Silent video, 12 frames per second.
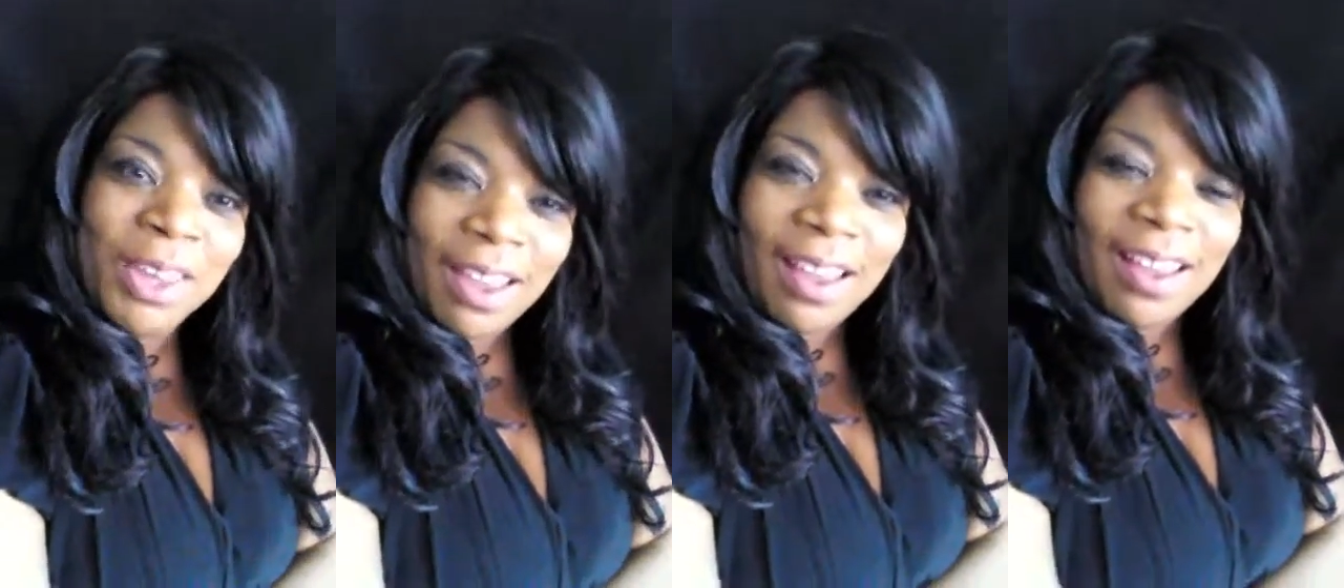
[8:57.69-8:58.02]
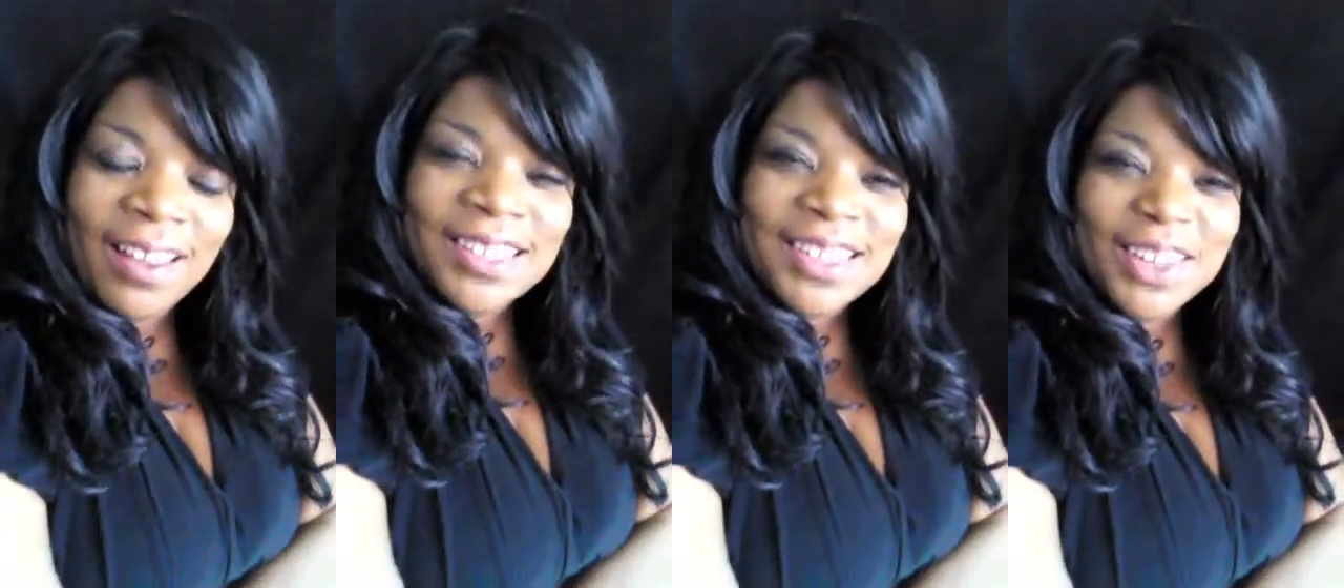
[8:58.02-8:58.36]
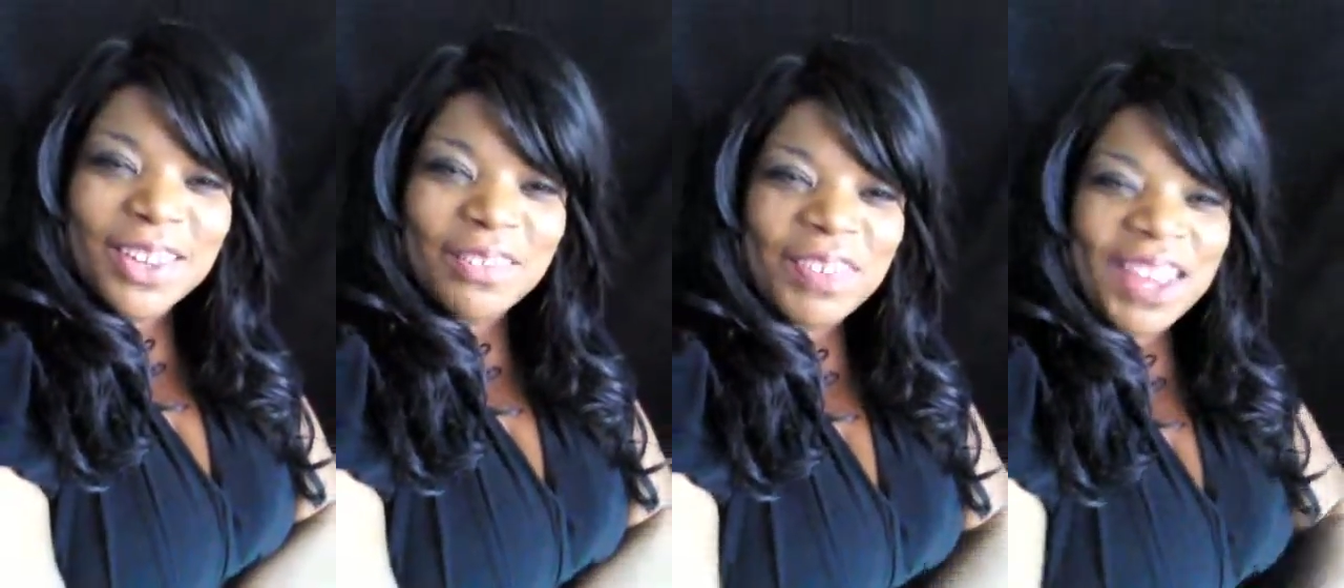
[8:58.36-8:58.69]
Yeah.
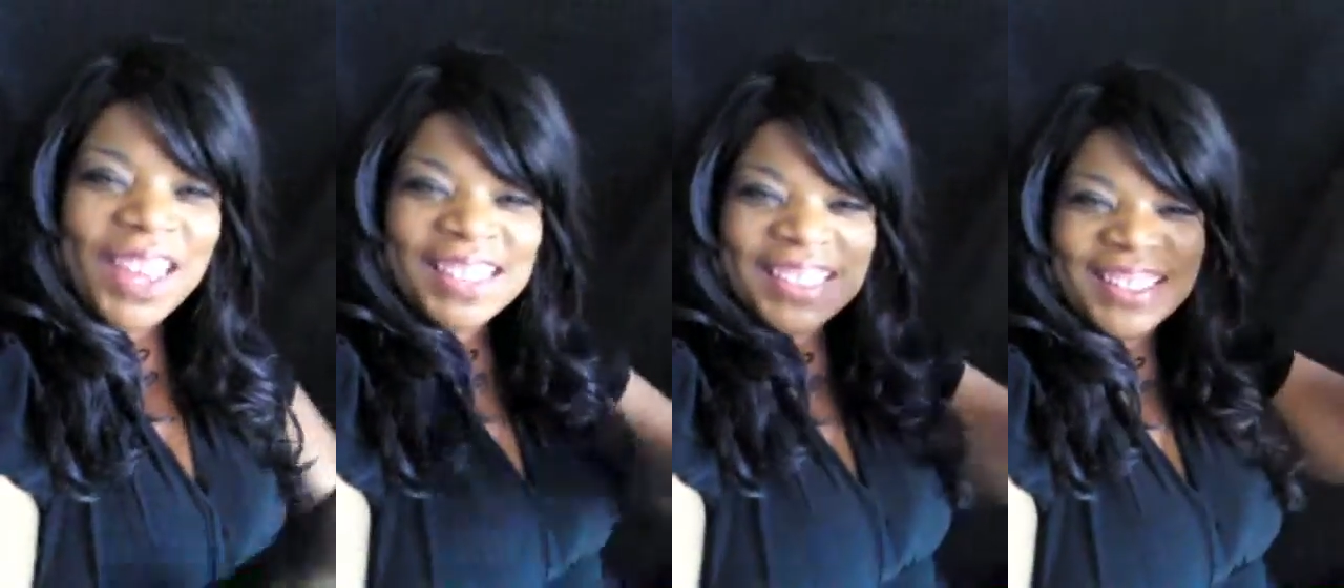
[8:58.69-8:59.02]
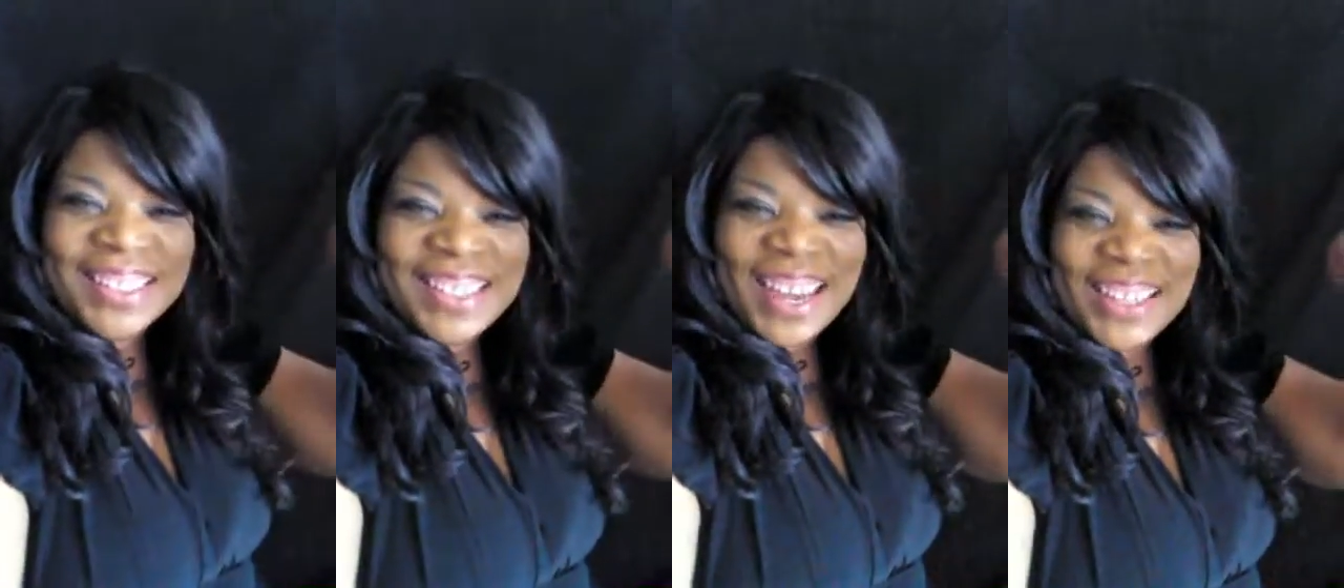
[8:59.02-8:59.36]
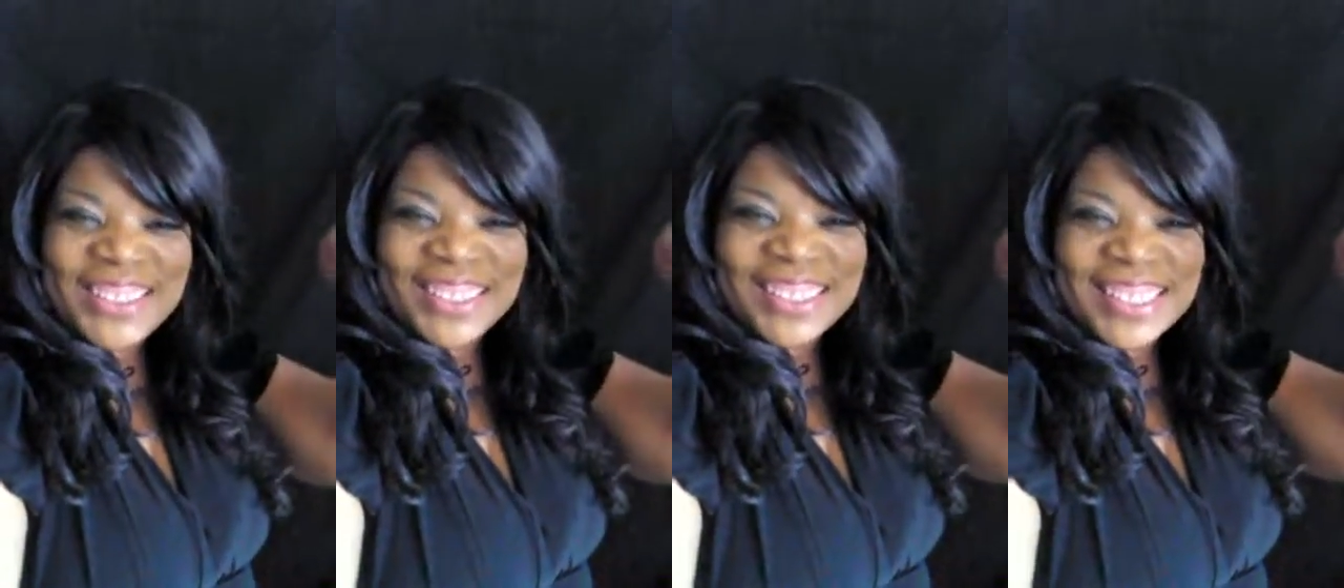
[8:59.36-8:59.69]
Steeler fan, Steeler
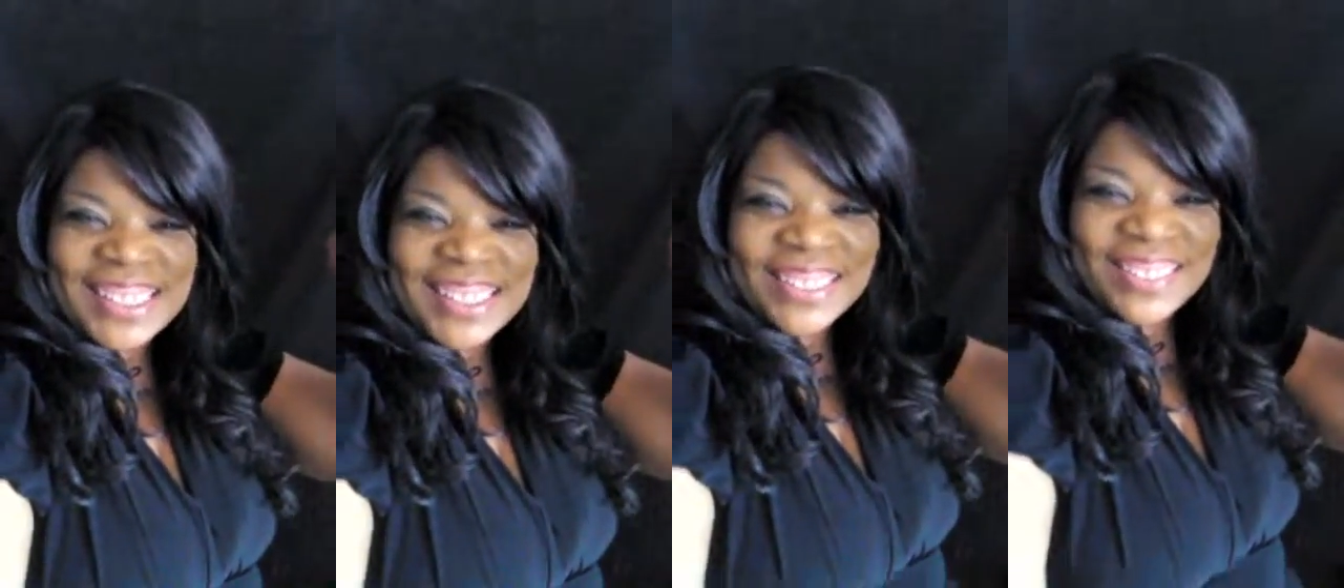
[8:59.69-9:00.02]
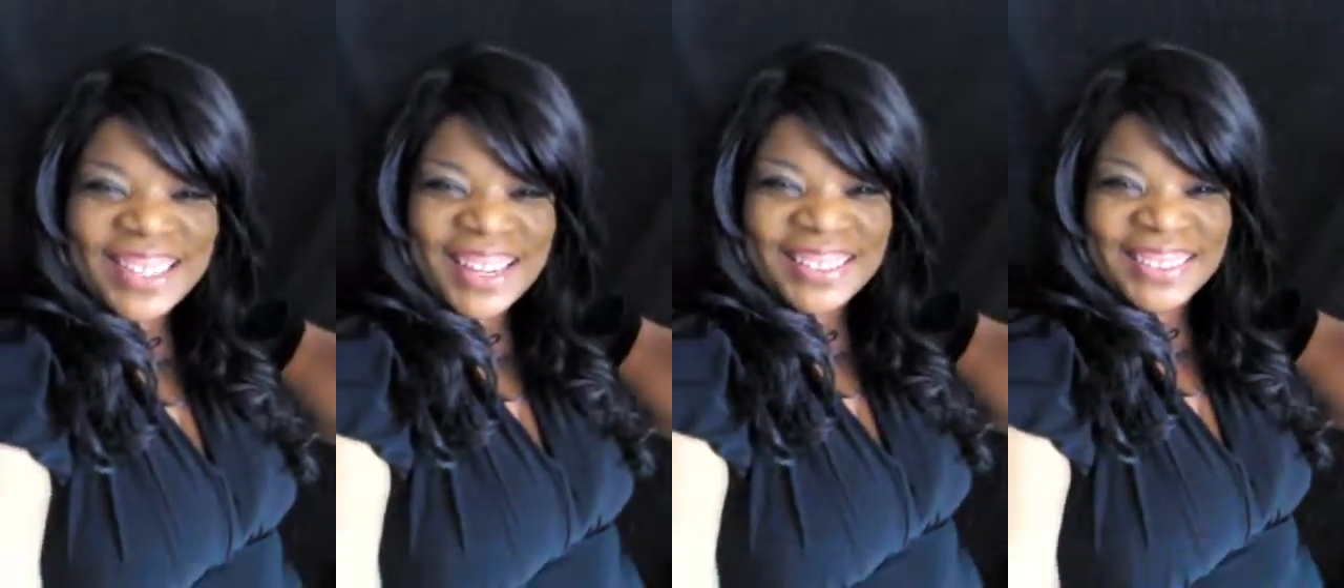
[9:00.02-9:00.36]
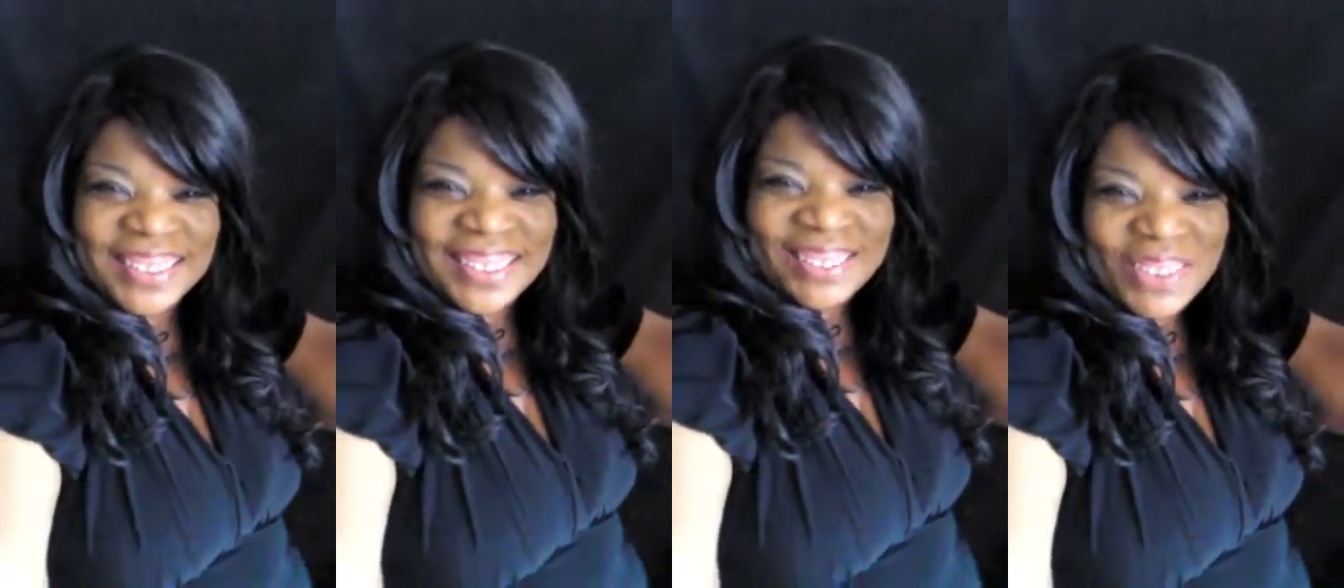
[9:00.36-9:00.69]
Nation, Steeler
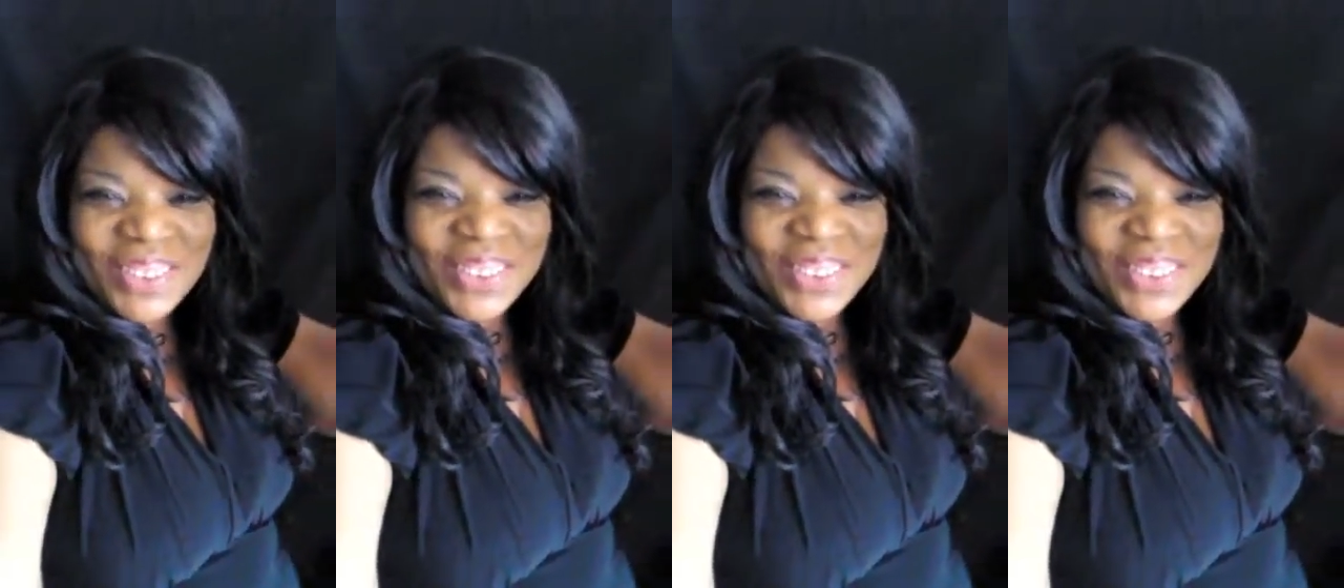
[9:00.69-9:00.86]
Nation.